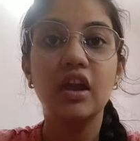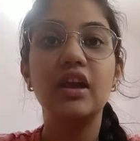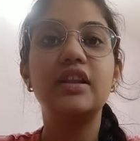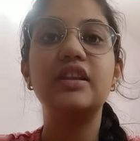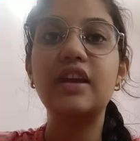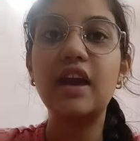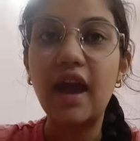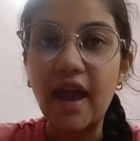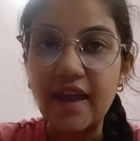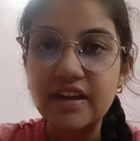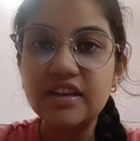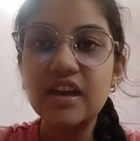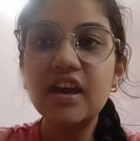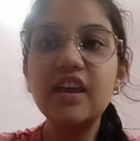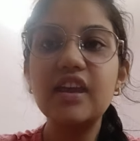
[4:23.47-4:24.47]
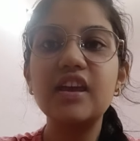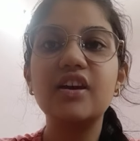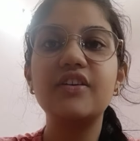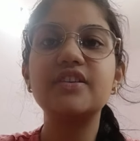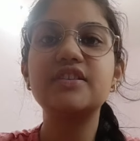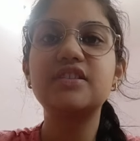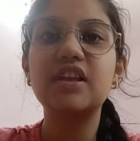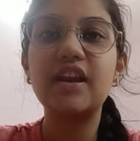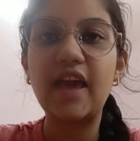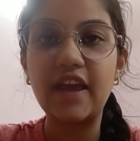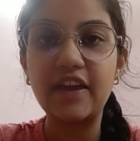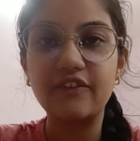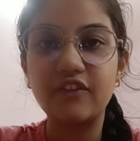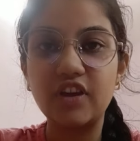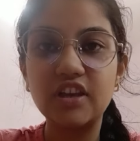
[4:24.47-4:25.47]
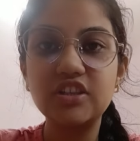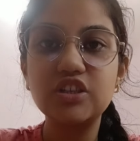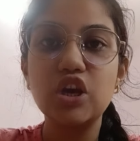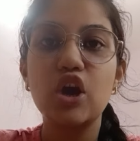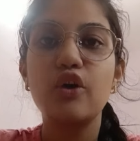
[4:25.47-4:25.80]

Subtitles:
The idea here is the language